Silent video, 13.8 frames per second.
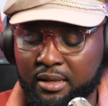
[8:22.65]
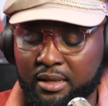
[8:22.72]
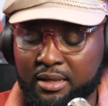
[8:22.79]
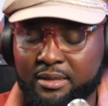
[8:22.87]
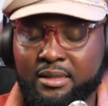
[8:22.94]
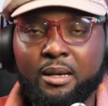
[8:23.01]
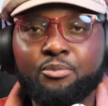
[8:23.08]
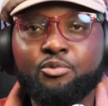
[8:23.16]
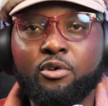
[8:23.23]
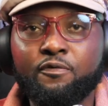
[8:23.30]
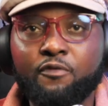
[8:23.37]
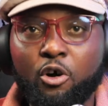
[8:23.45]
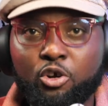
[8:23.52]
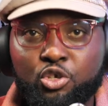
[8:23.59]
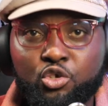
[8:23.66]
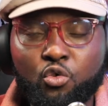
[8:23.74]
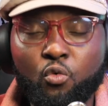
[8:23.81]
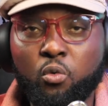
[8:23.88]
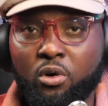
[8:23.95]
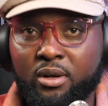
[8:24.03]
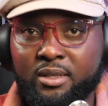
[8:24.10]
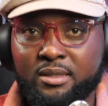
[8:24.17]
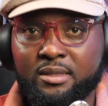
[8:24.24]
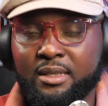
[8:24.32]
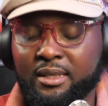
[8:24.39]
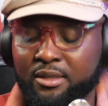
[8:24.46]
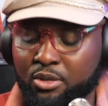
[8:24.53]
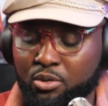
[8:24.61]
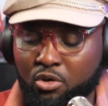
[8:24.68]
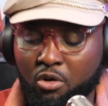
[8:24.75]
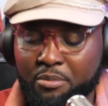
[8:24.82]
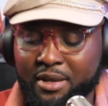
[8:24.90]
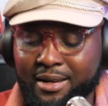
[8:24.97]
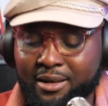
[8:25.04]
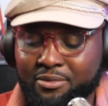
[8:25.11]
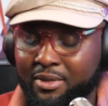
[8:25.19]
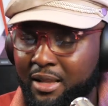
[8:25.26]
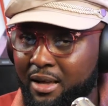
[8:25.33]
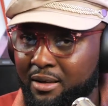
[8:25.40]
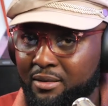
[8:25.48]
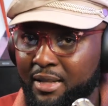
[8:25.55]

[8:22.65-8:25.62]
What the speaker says: in terms of audio quality that is coming out now,